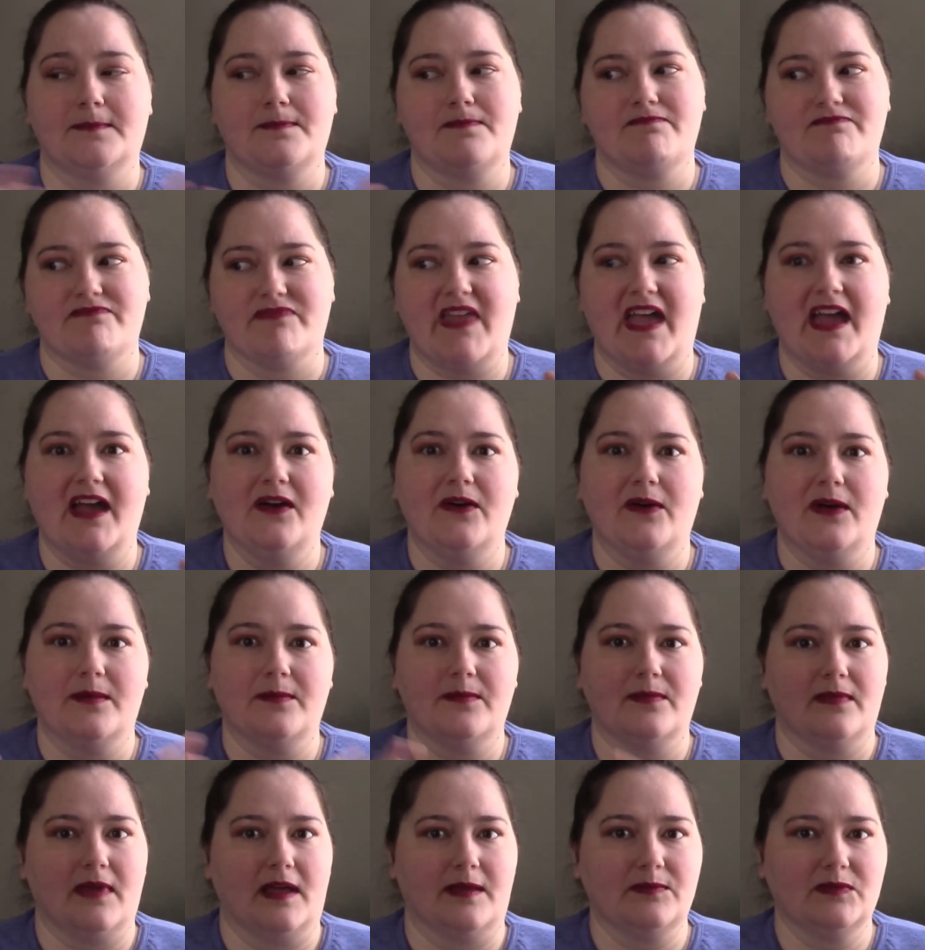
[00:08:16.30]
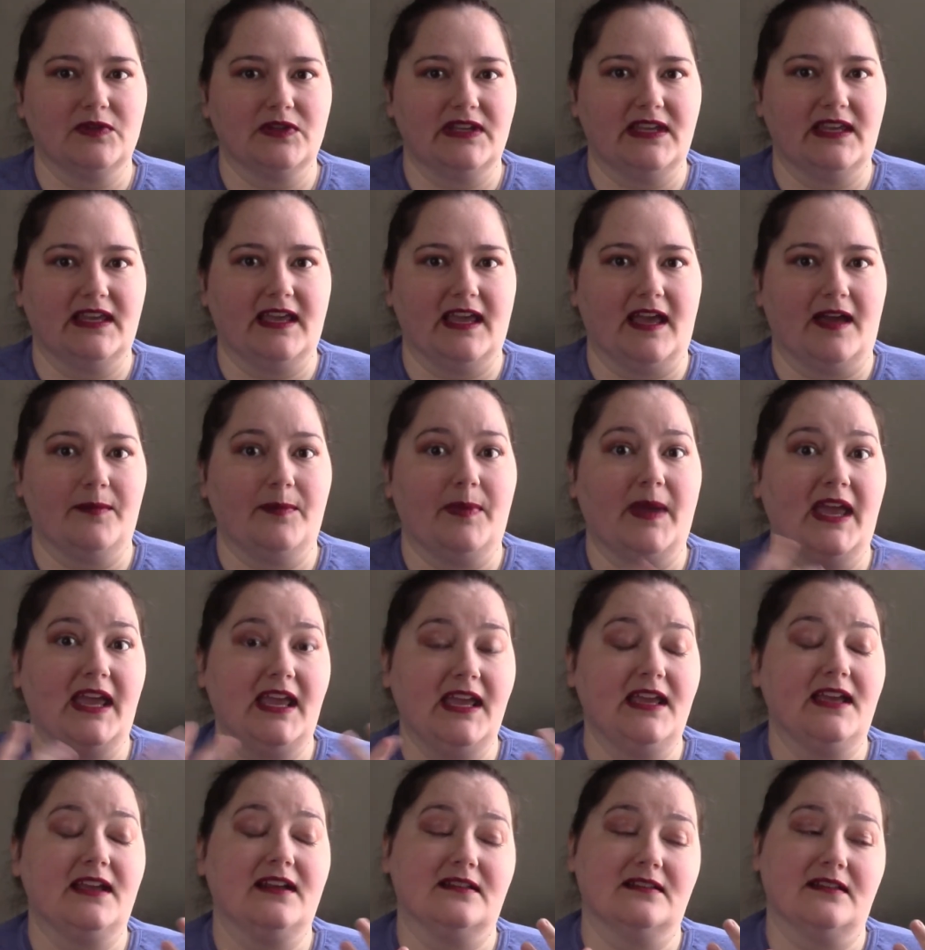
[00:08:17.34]
I'm looking at
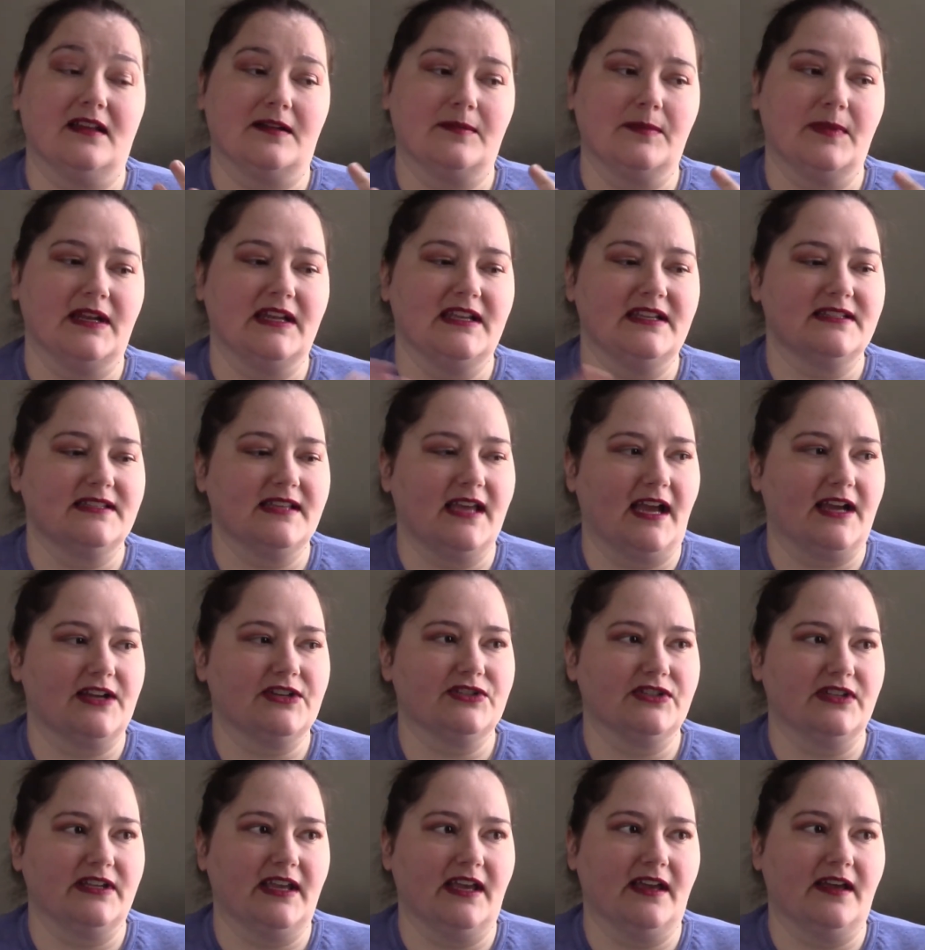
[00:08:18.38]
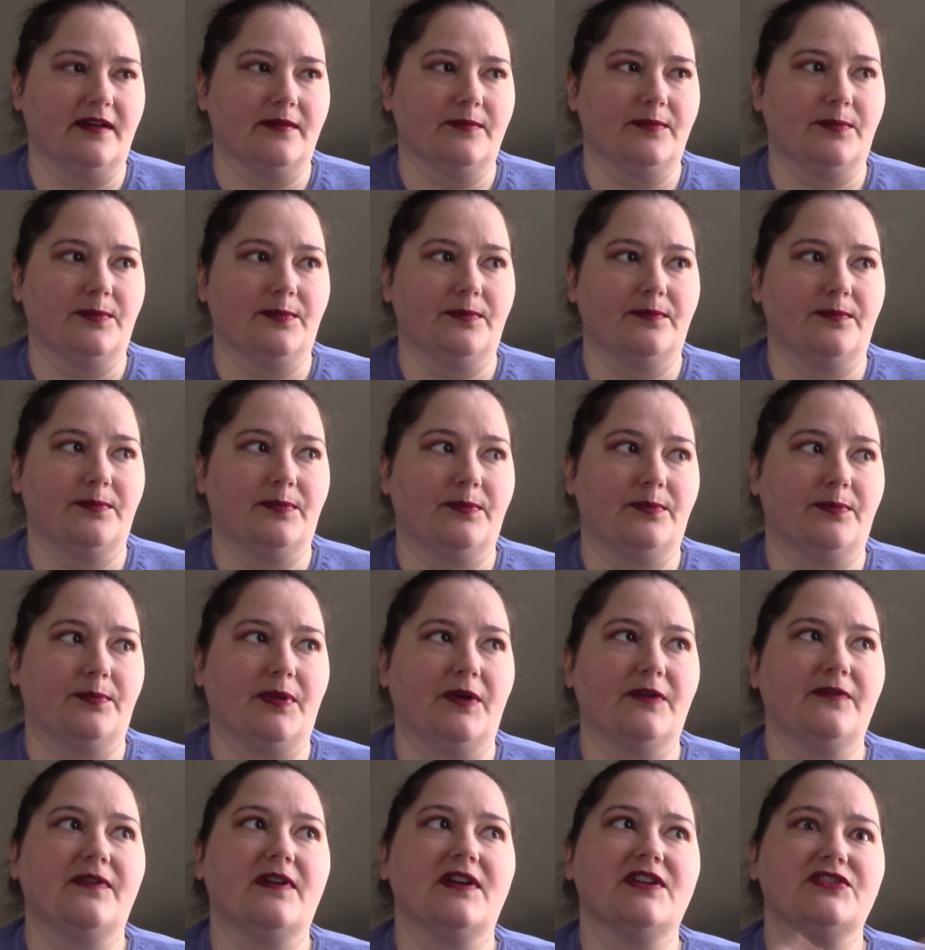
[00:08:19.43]
paying a lot of money to actually get
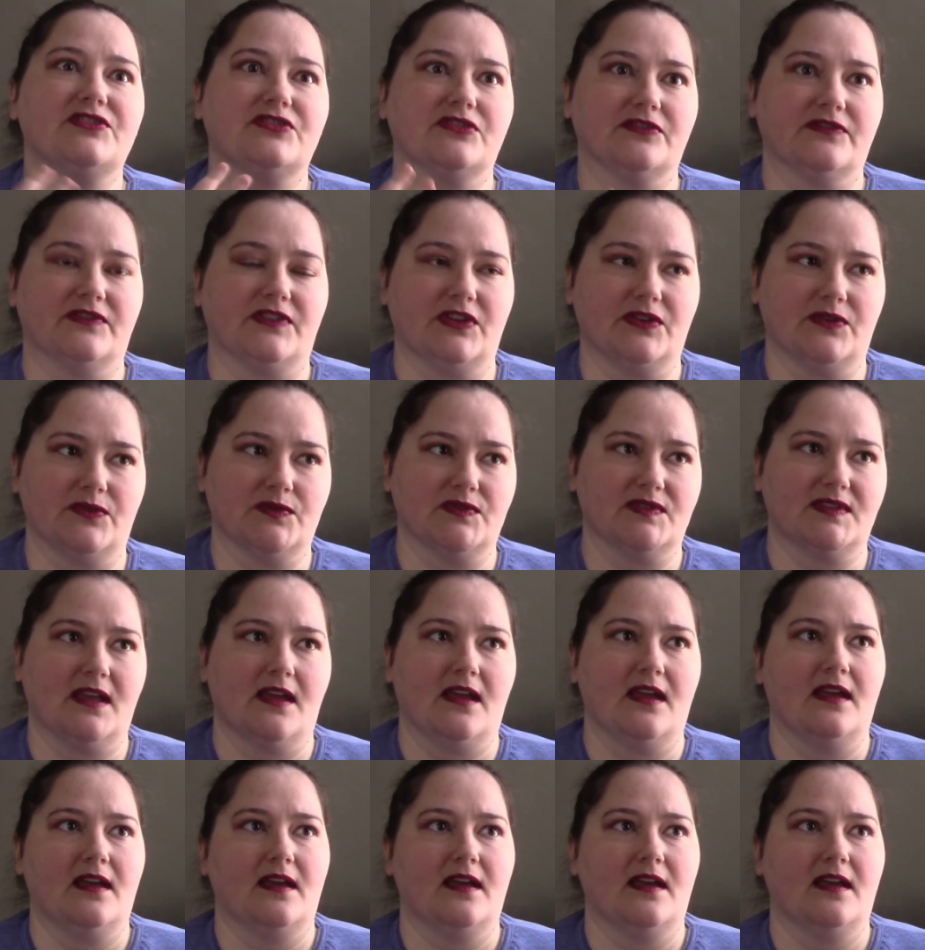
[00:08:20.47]
professional views,